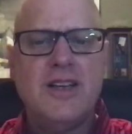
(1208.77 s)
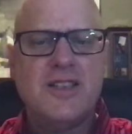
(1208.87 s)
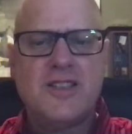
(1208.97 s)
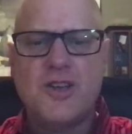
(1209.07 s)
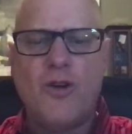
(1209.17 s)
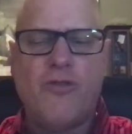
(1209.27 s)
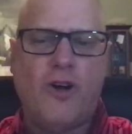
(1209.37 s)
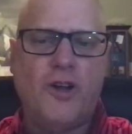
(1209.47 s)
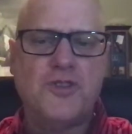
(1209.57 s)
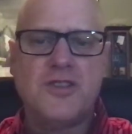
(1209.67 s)

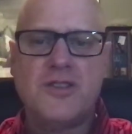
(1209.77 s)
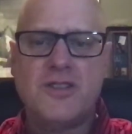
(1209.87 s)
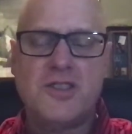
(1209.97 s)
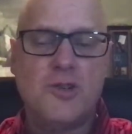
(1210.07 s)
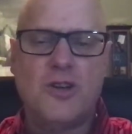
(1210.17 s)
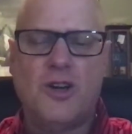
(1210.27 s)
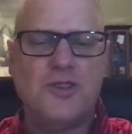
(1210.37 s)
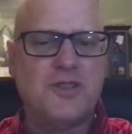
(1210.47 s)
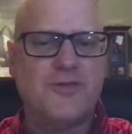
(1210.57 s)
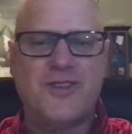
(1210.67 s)
so-called
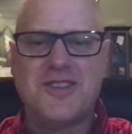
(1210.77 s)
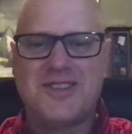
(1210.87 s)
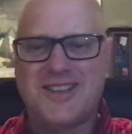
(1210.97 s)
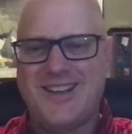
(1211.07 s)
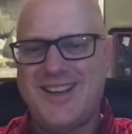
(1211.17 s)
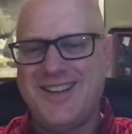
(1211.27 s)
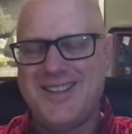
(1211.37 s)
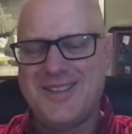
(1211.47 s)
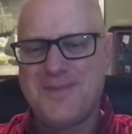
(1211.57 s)
sophisticated,